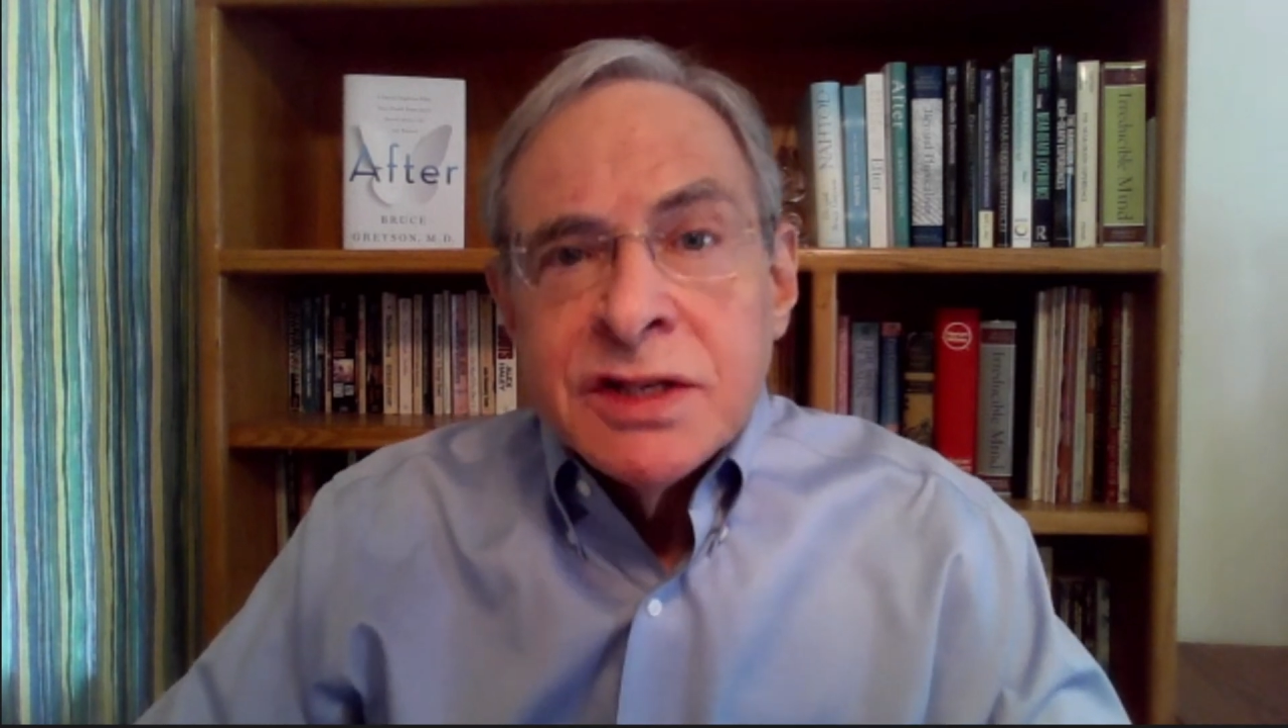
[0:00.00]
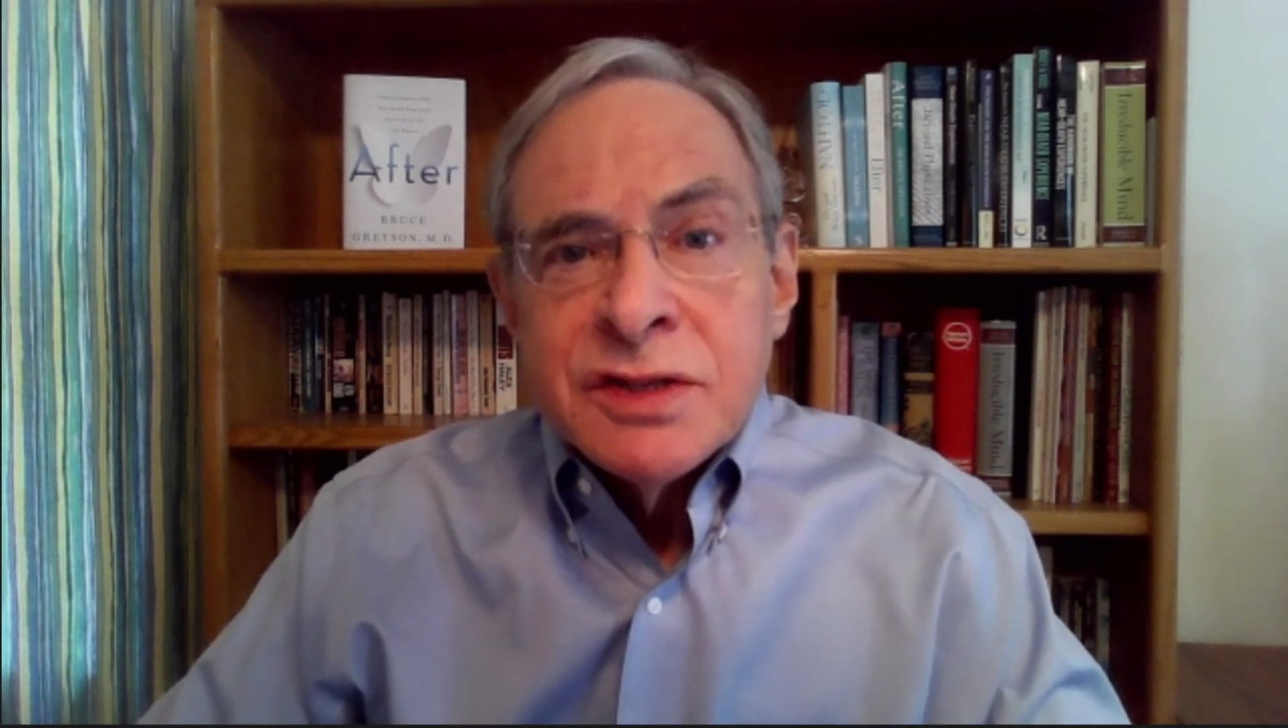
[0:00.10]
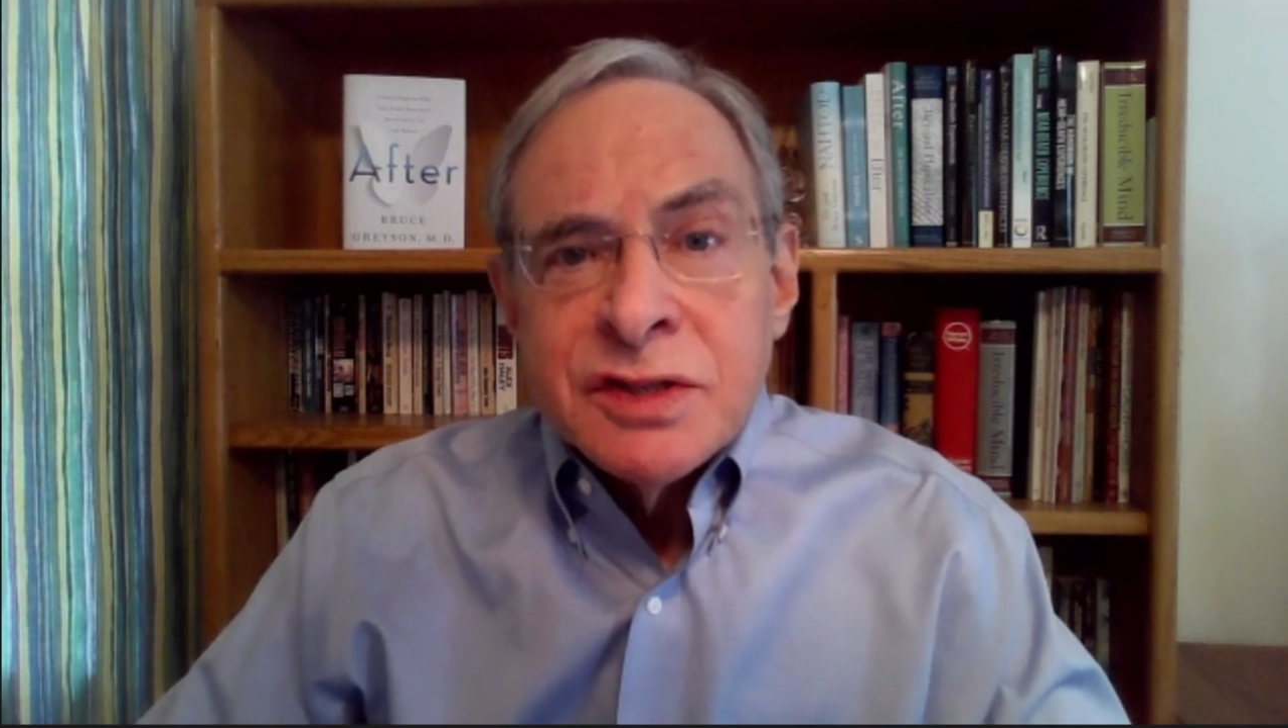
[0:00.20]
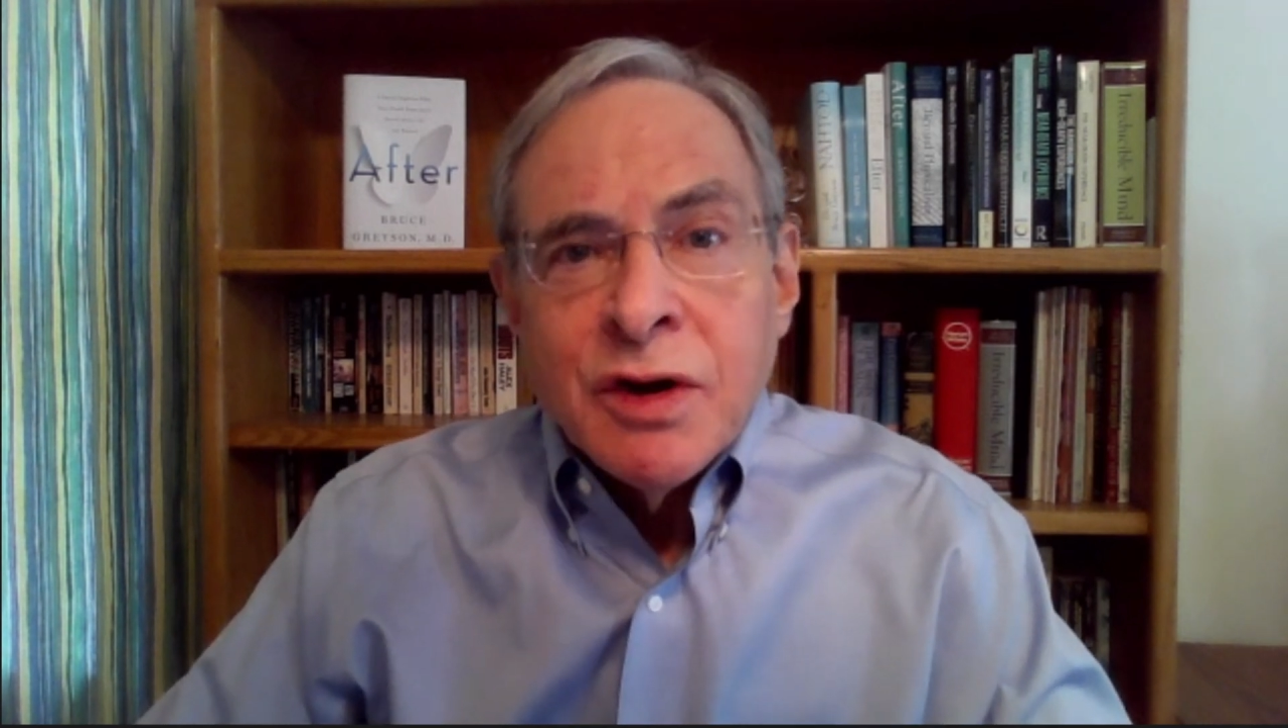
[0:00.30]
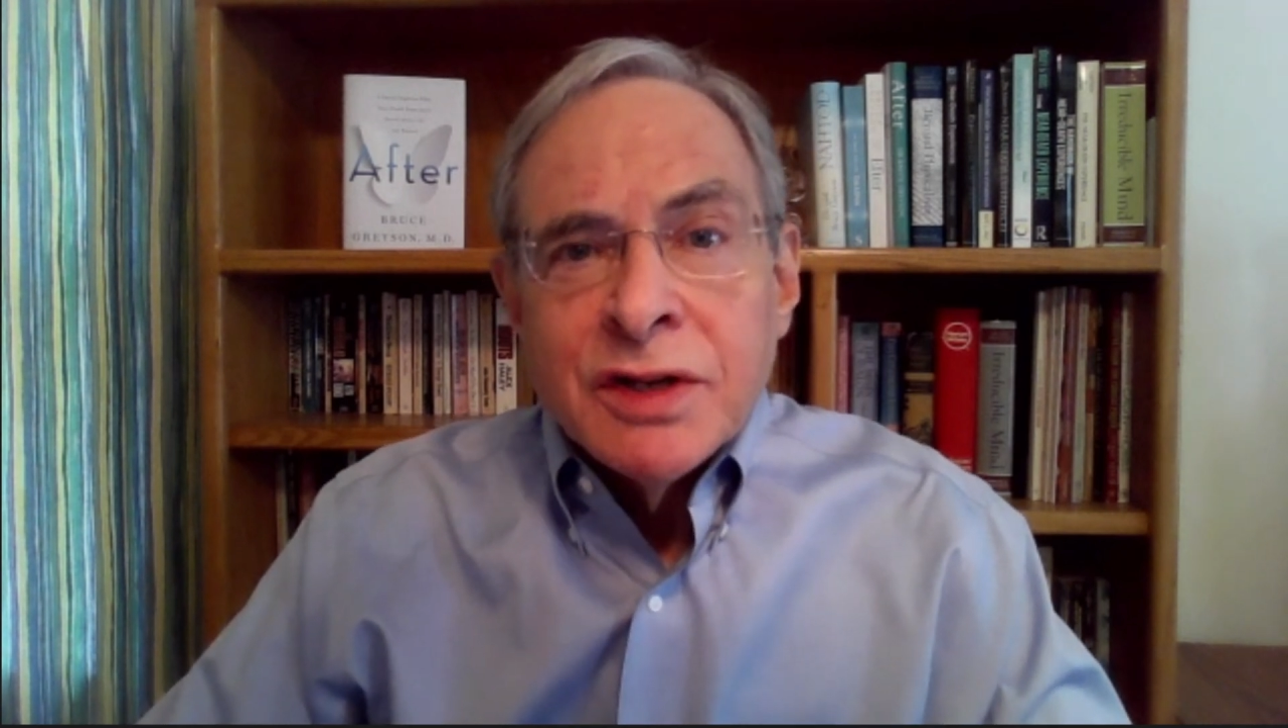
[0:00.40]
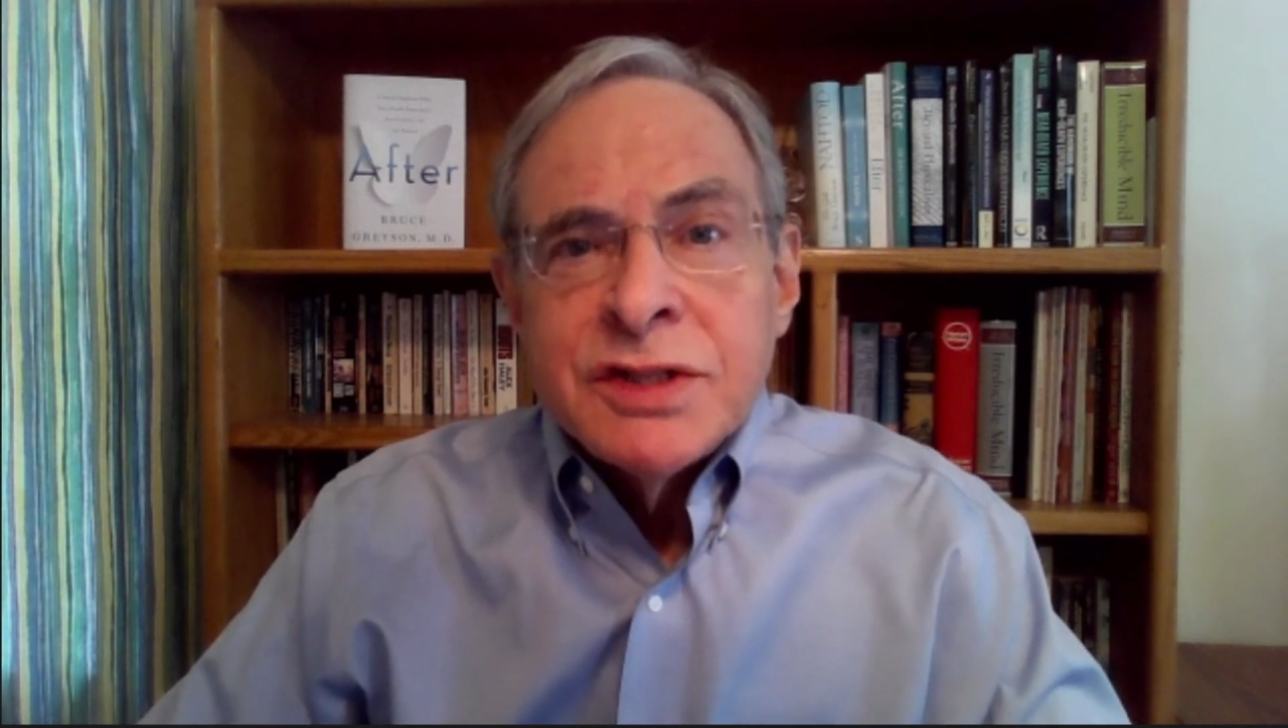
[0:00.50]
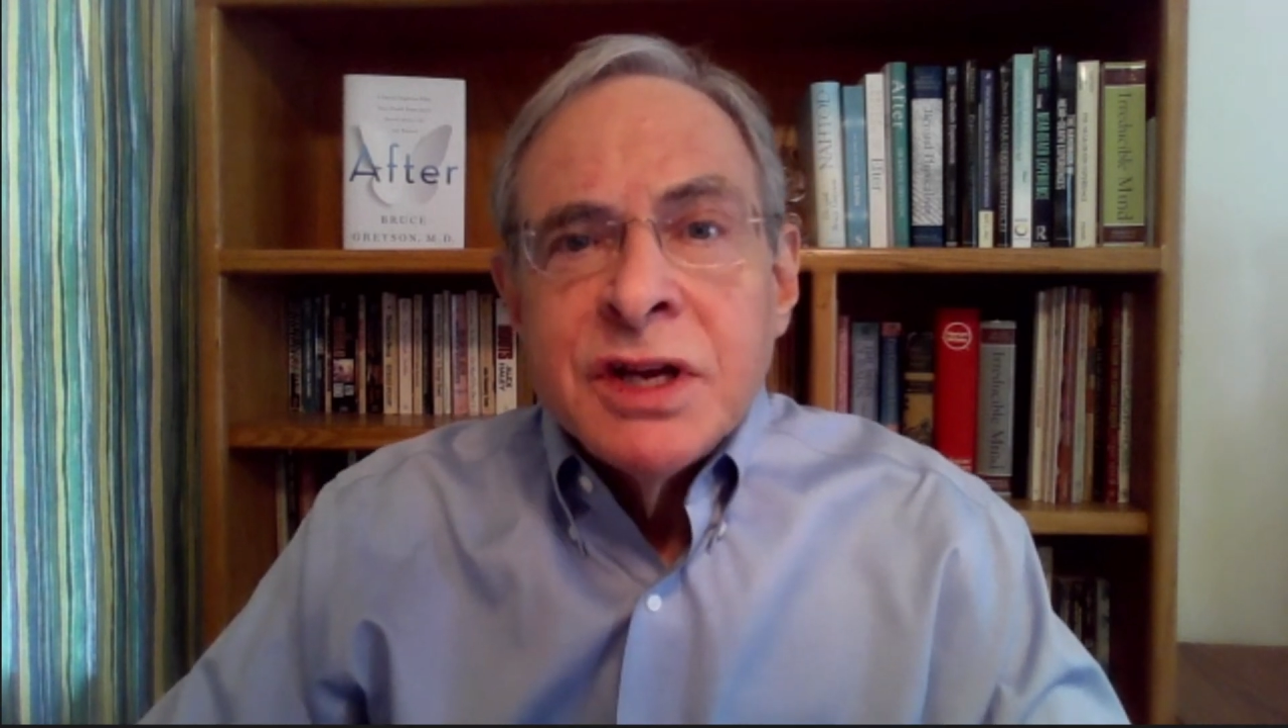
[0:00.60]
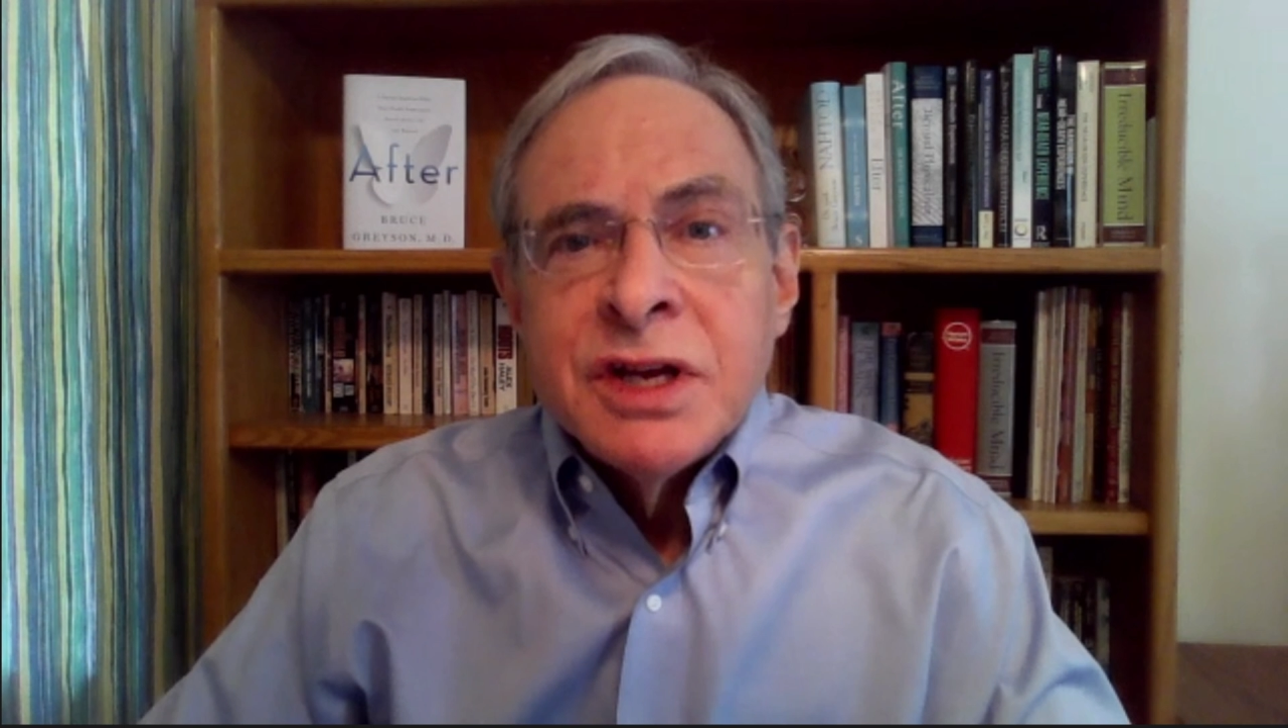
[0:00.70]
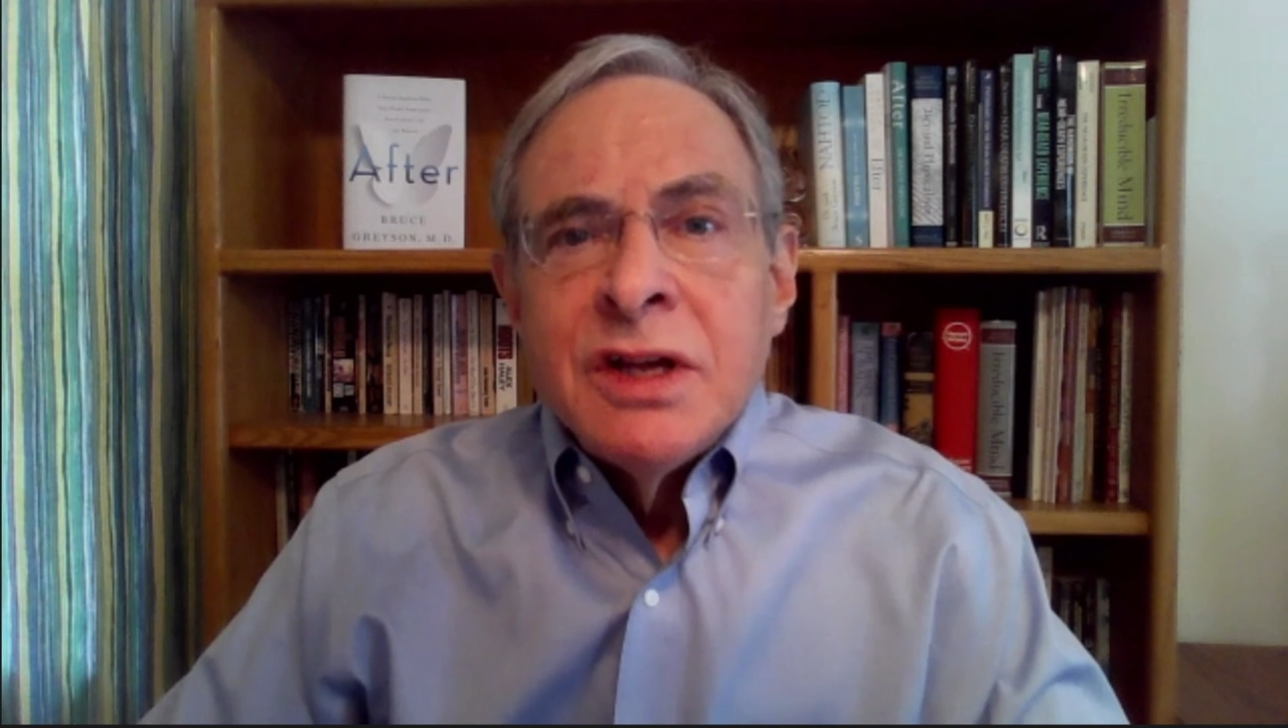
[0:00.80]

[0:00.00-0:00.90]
starts.